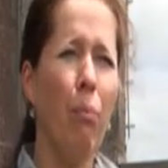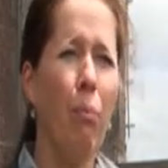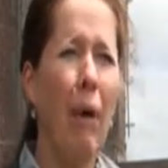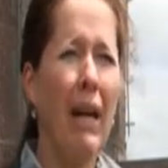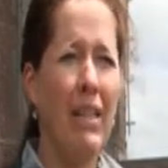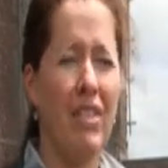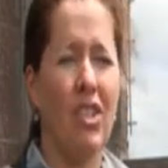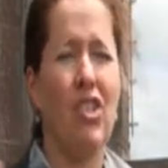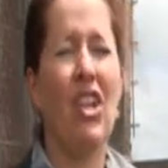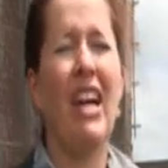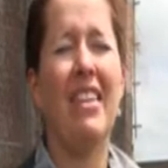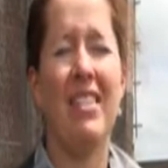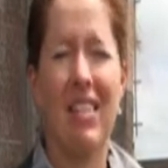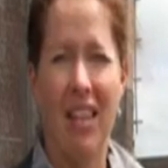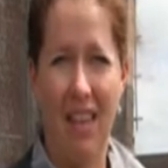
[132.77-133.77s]
by
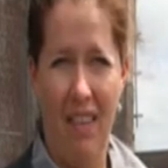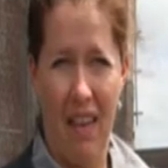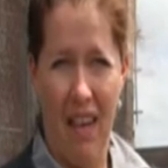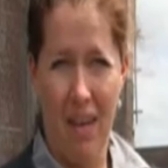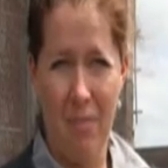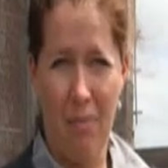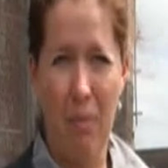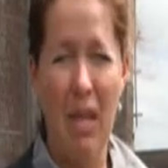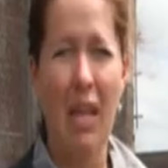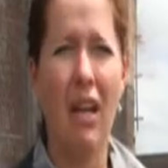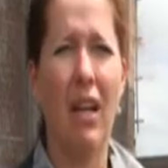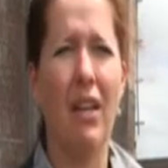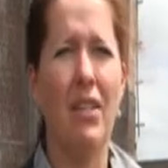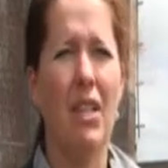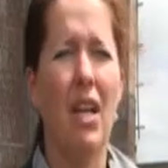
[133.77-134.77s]
suggesting that,
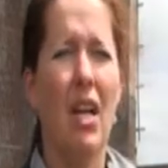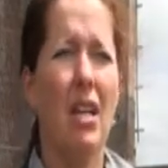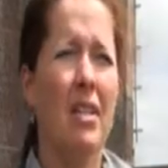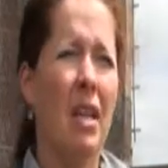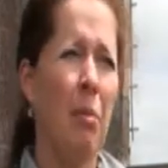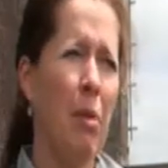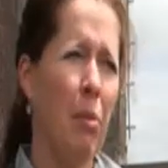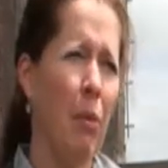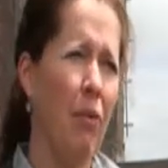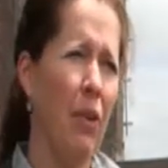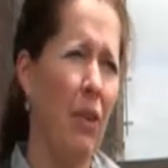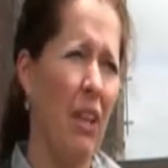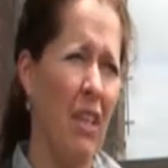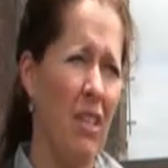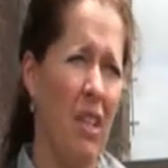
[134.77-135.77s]
because some people
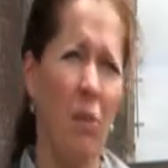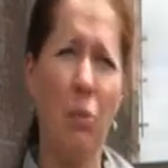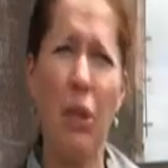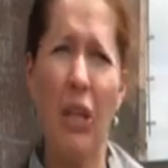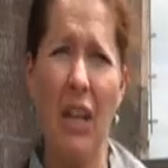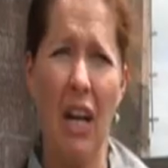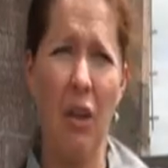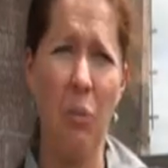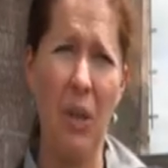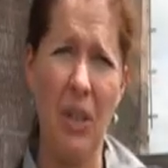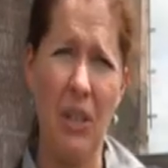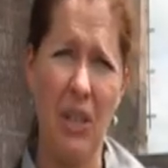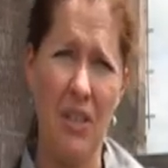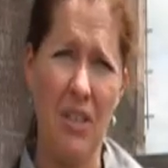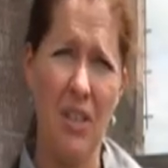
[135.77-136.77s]
feel that's really
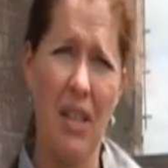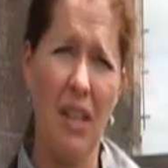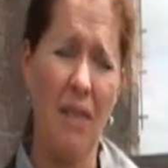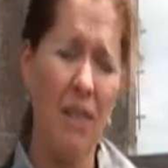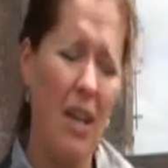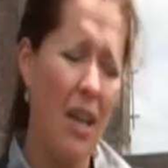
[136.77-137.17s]
unrealistic.